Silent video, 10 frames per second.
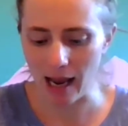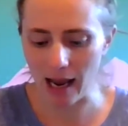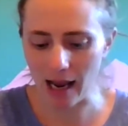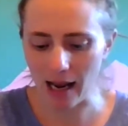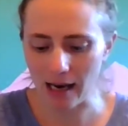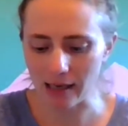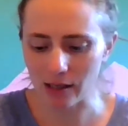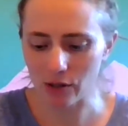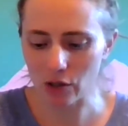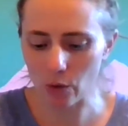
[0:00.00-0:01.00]
And
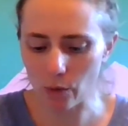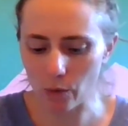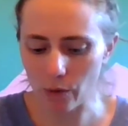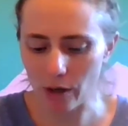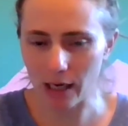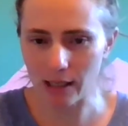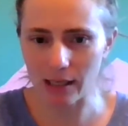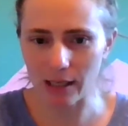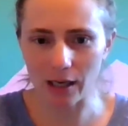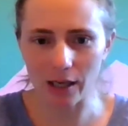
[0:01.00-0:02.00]
so,
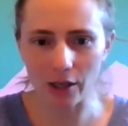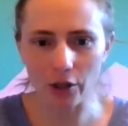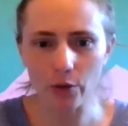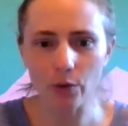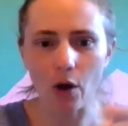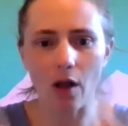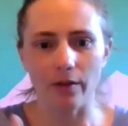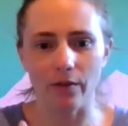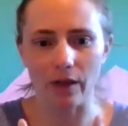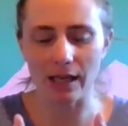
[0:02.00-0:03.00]
to conclude
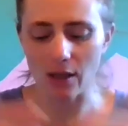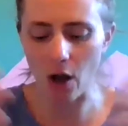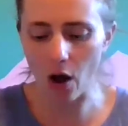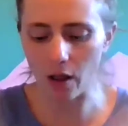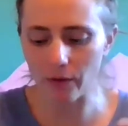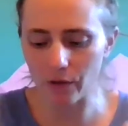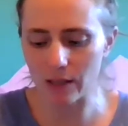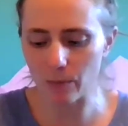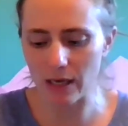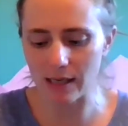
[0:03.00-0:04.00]
all of this, all of
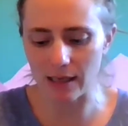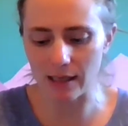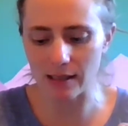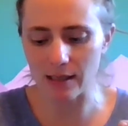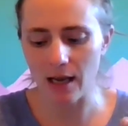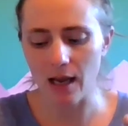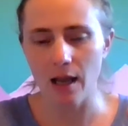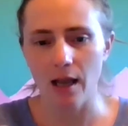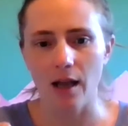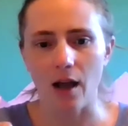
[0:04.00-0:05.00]
these pieces
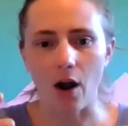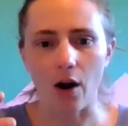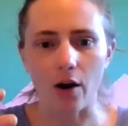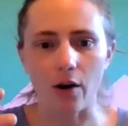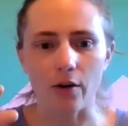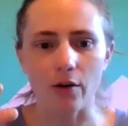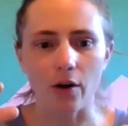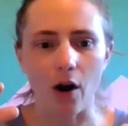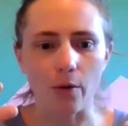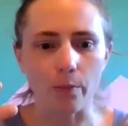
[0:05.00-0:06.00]
are
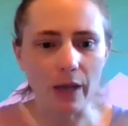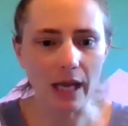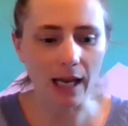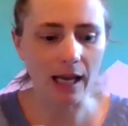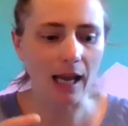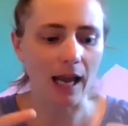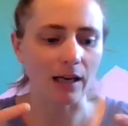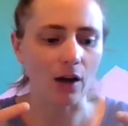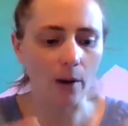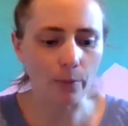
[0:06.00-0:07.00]
big
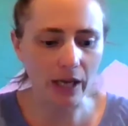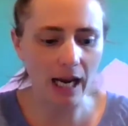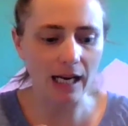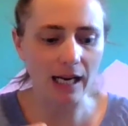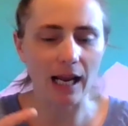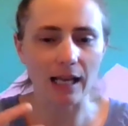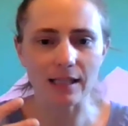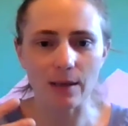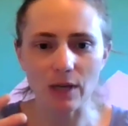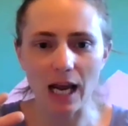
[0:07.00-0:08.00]
and complicated and
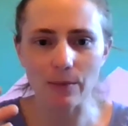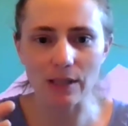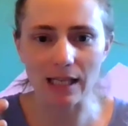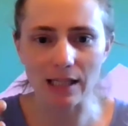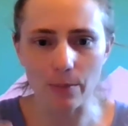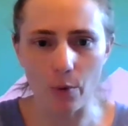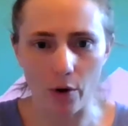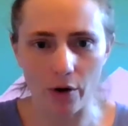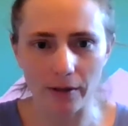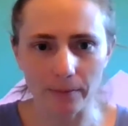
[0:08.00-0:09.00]
sometimes need
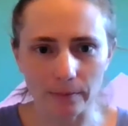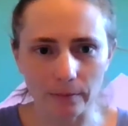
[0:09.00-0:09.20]
support.